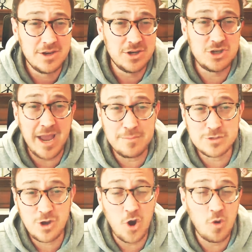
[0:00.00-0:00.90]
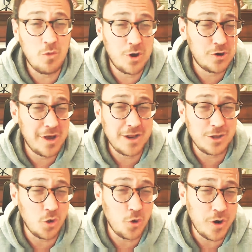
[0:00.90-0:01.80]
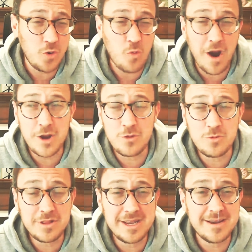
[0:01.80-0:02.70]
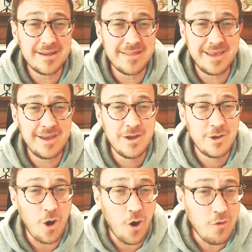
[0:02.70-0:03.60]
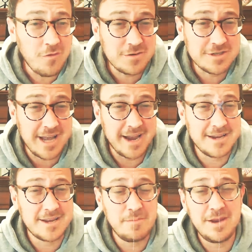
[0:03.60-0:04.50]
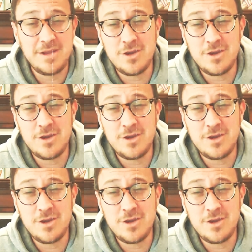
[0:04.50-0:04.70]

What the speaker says: James Comer, you're not a lawyer. Why are you leading the Oversight Committee?